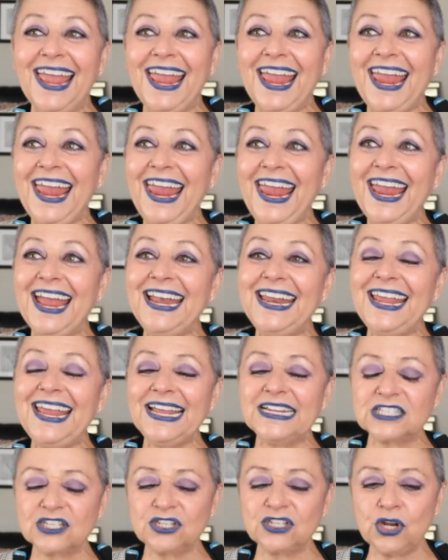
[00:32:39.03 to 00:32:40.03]
and
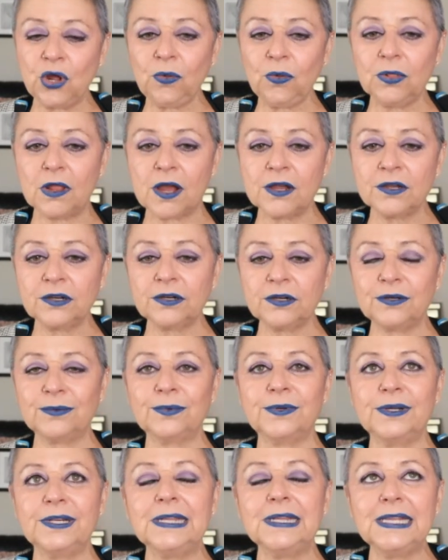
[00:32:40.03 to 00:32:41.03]
it's no longer
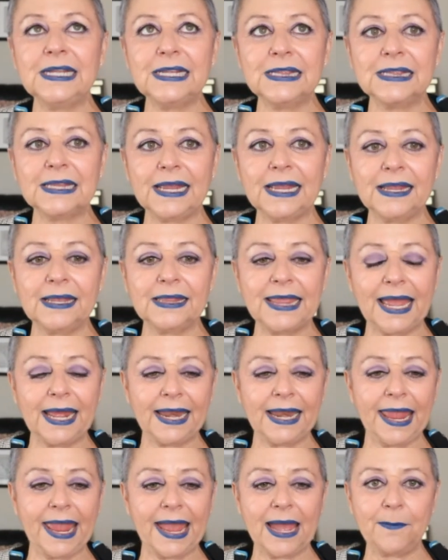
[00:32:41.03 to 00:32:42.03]
really like
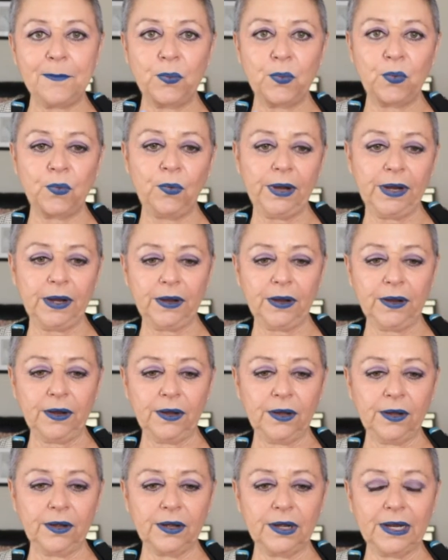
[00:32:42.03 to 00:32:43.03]
that app
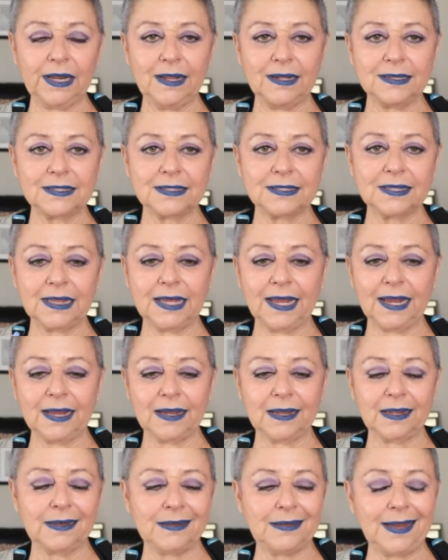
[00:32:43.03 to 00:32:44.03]
where it's
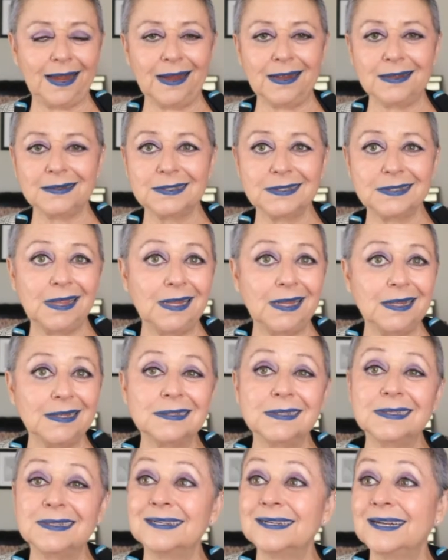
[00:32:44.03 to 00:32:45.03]
like dance
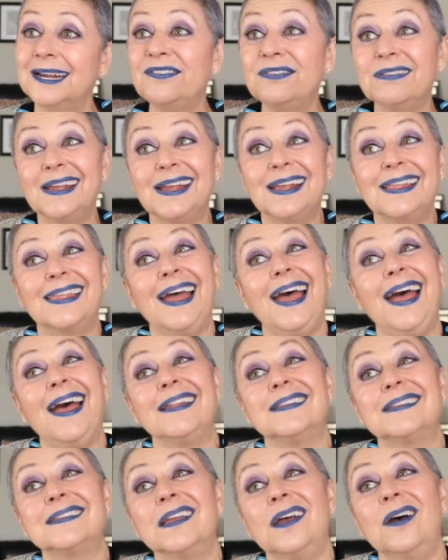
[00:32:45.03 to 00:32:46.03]
things and stuff like
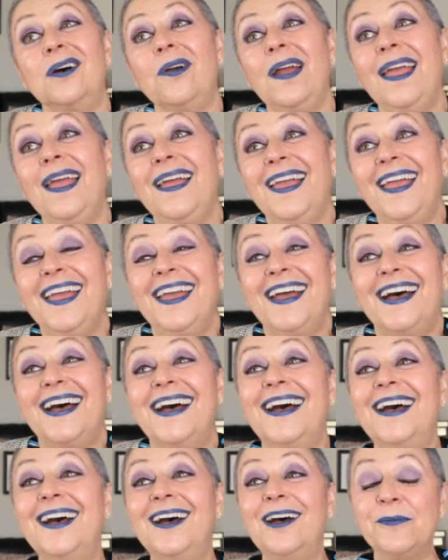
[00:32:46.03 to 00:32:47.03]
that. So,
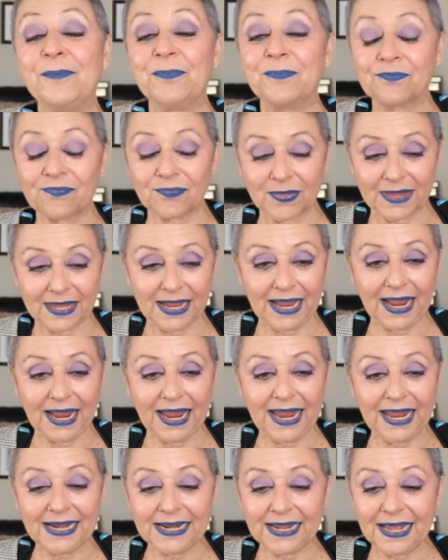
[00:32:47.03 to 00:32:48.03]
um,
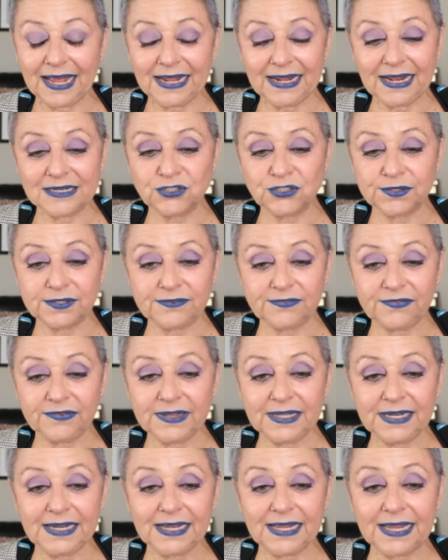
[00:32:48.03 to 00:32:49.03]
and uh,
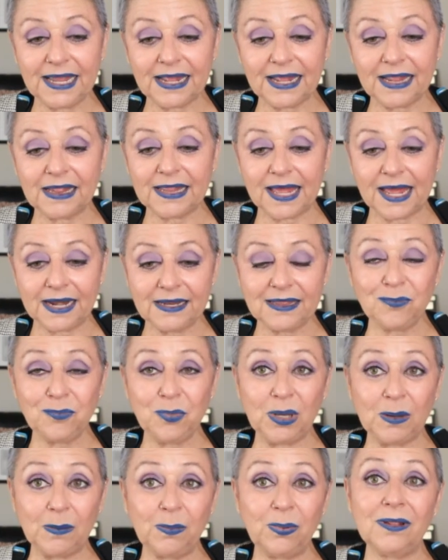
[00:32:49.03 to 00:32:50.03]
truthfully, a lot of the
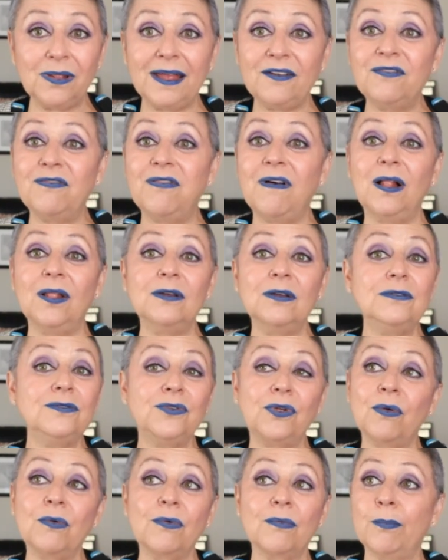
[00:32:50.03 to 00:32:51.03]
people I follow
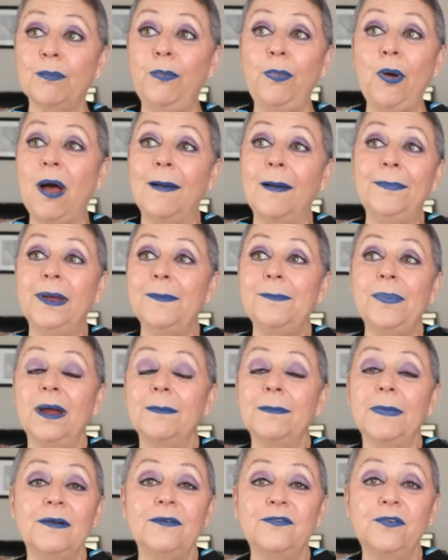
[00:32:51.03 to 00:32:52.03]
don't pop up
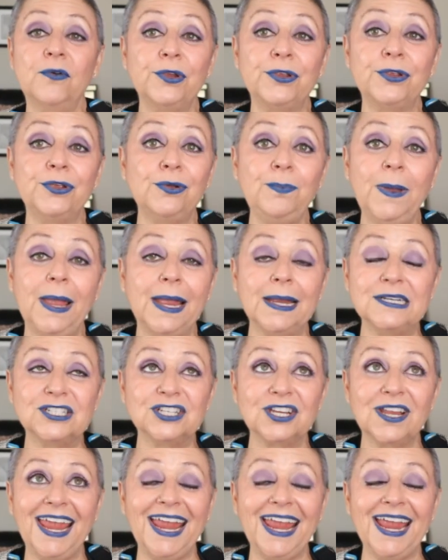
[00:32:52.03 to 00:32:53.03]
on my For You
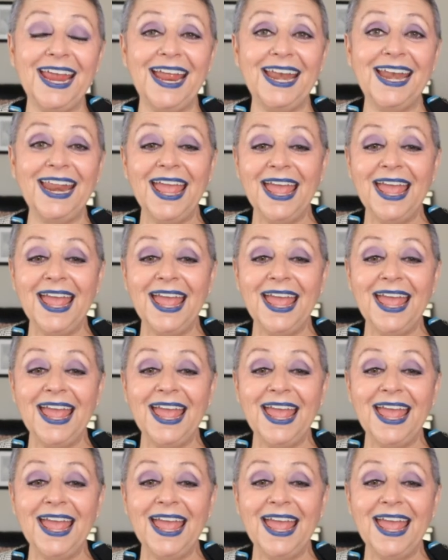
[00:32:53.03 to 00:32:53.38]
page. And